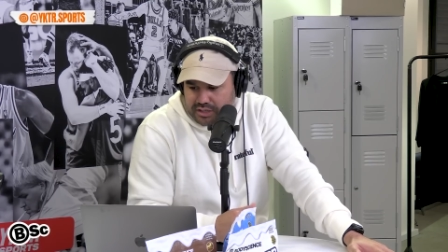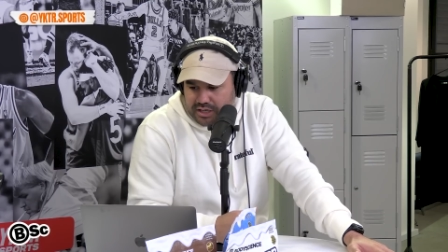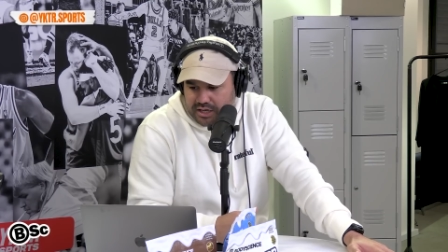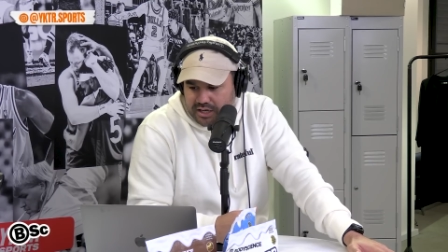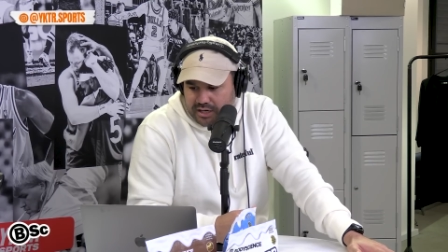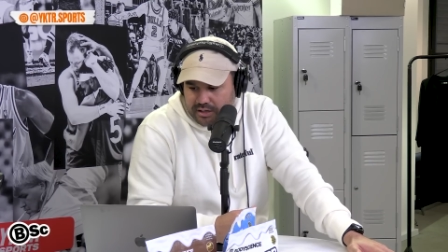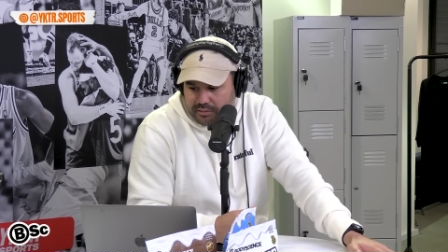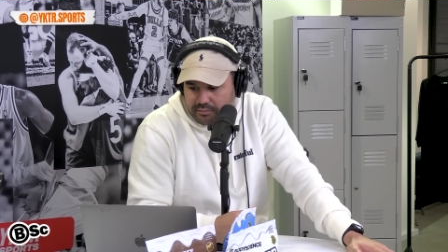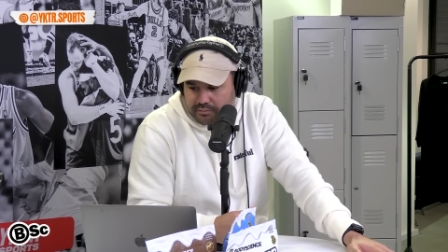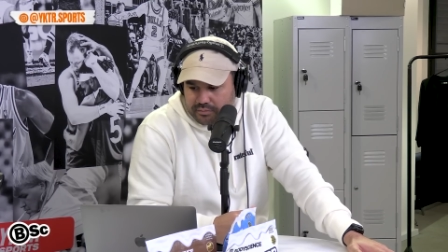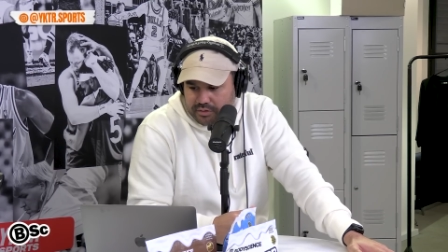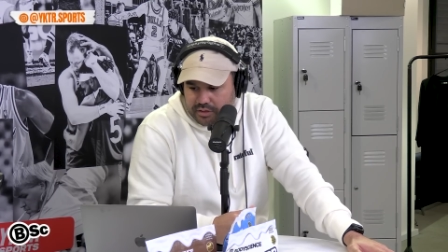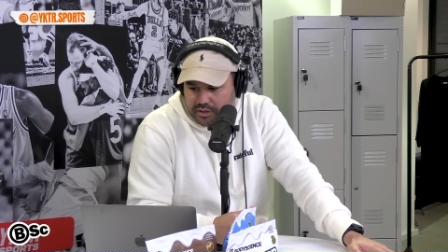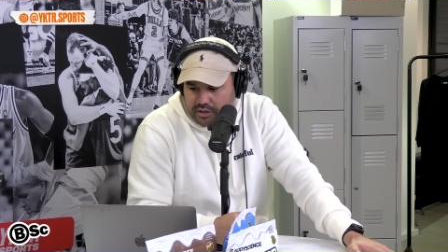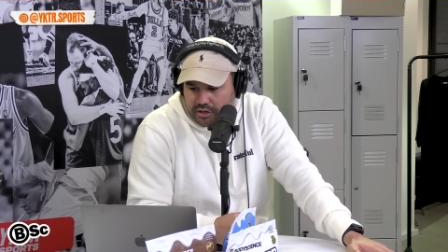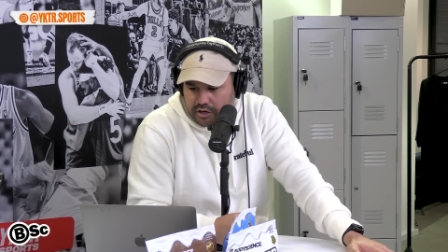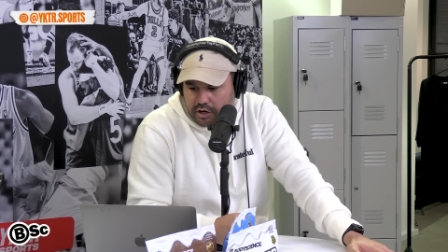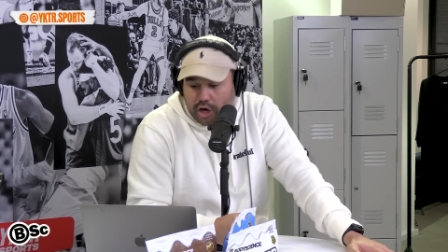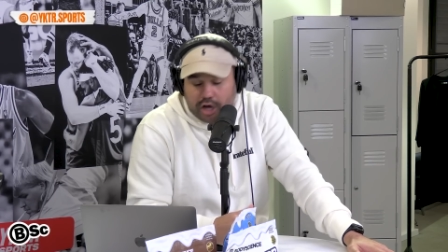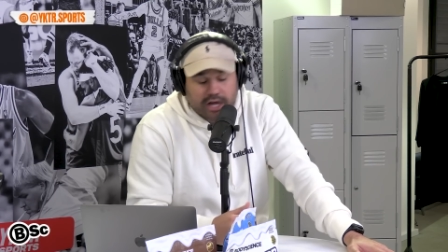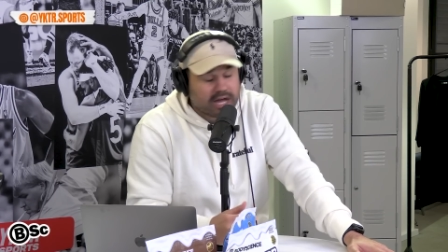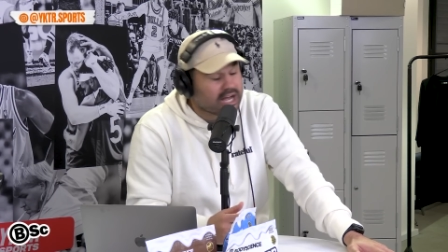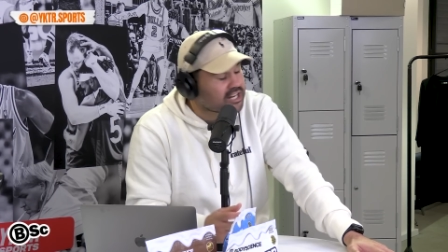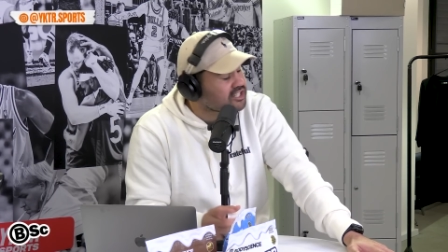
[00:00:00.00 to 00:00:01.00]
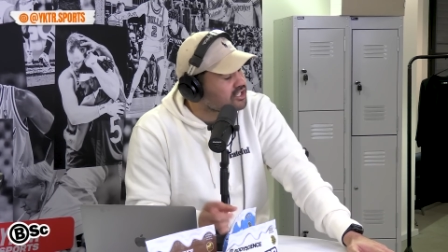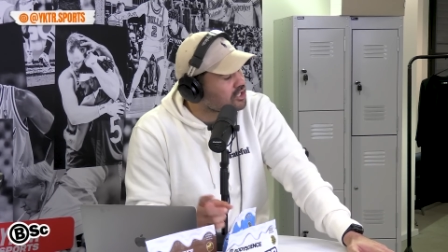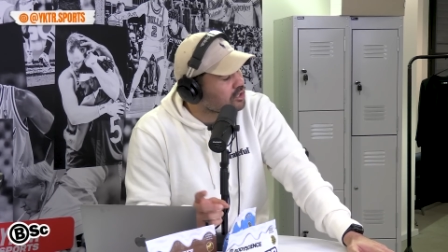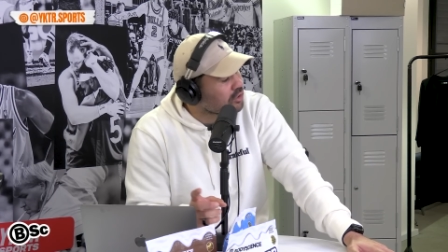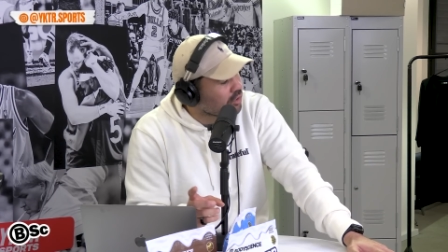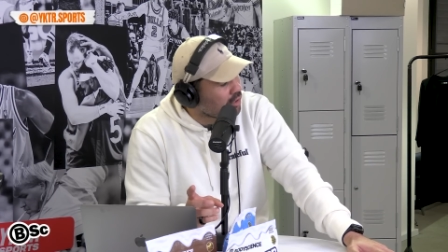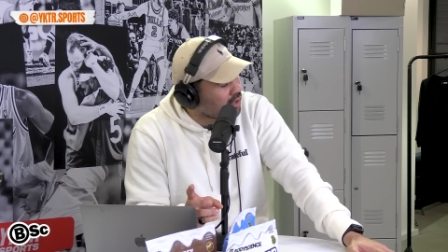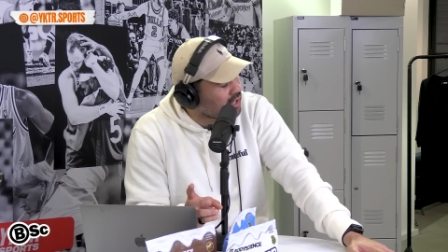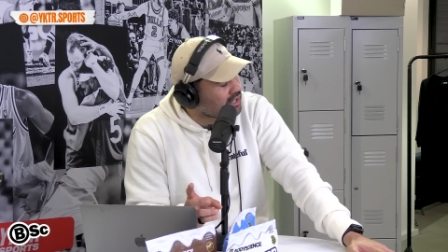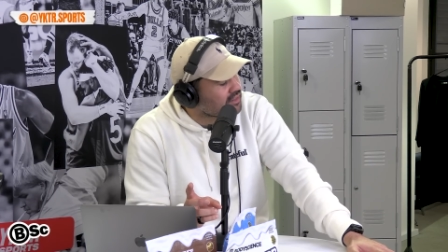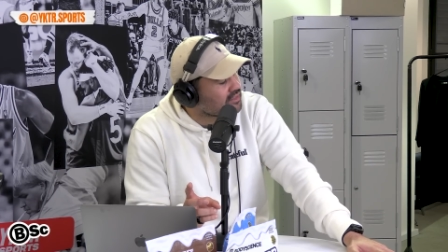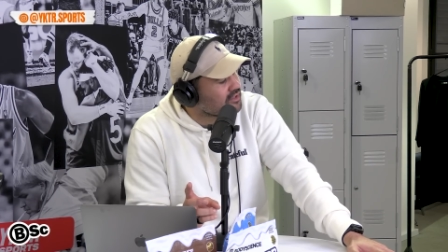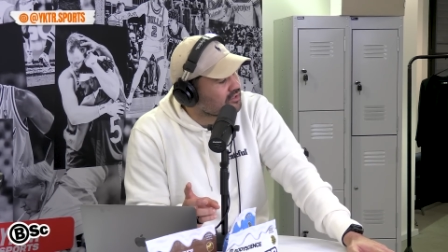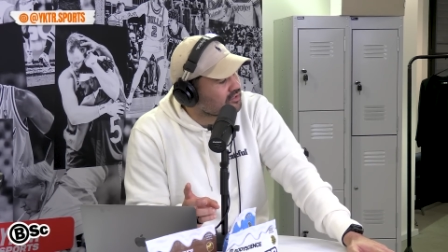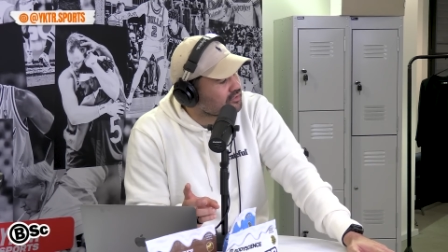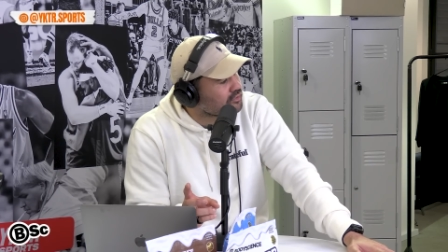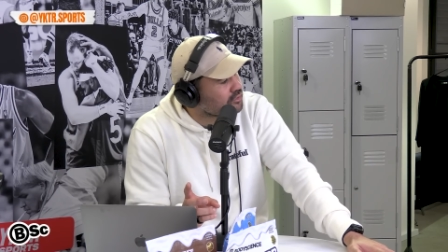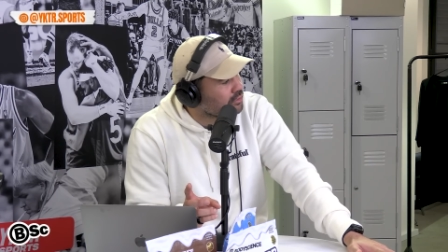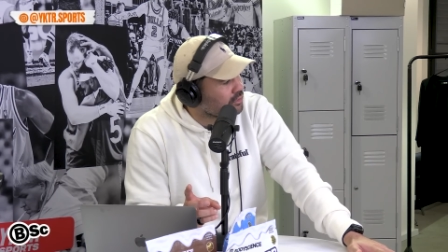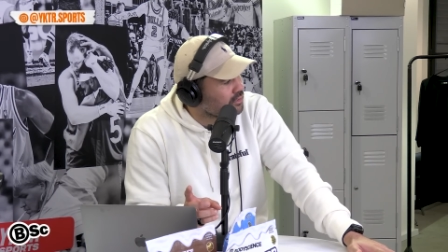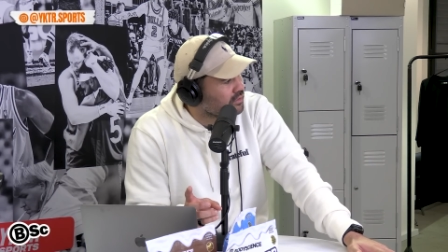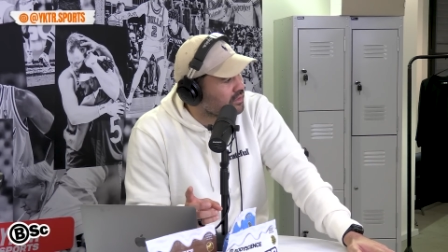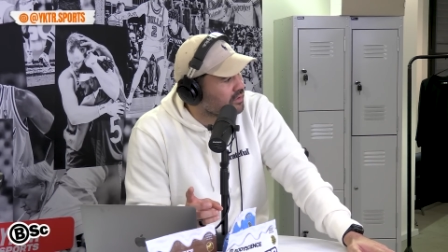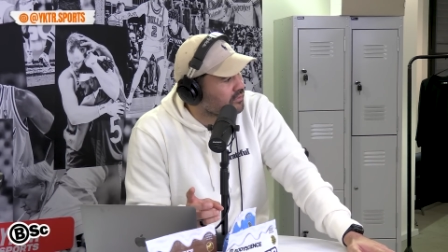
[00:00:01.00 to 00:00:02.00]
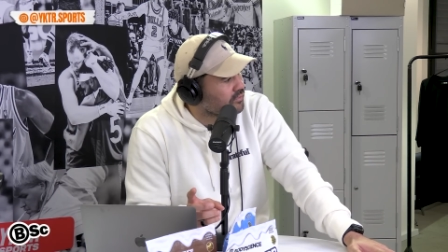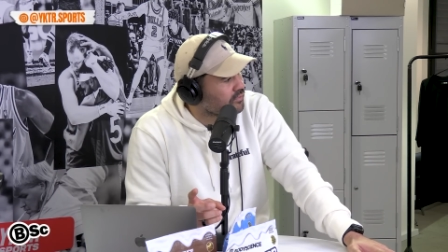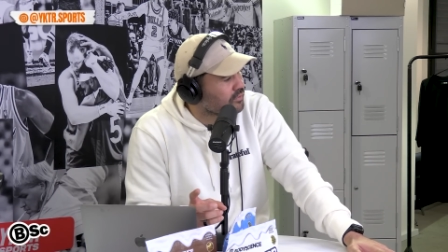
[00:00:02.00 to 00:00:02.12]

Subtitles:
I actually like this too.